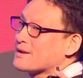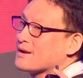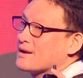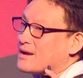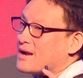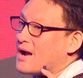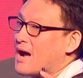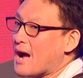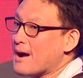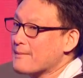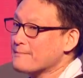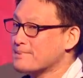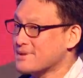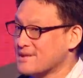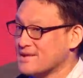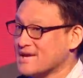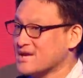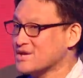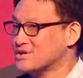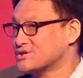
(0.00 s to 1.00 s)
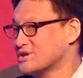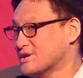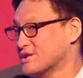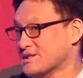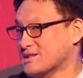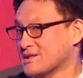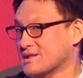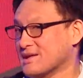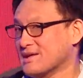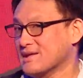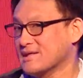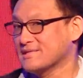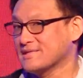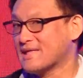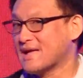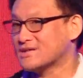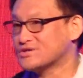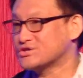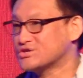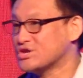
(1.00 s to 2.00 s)
combination
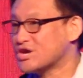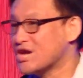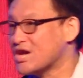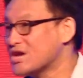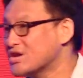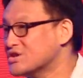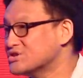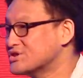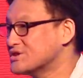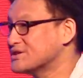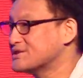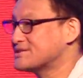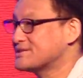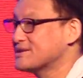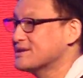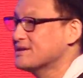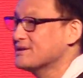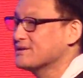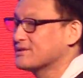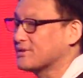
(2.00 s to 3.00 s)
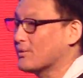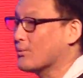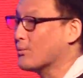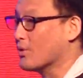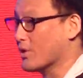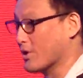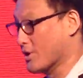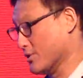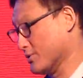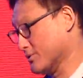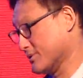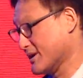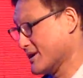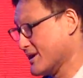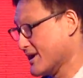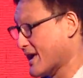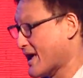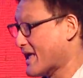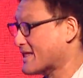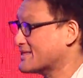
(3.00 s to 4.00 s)
that changes the world,
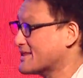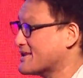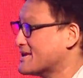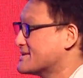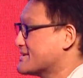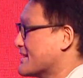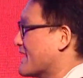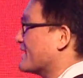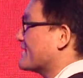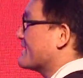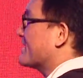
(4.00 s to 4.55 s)
at least on the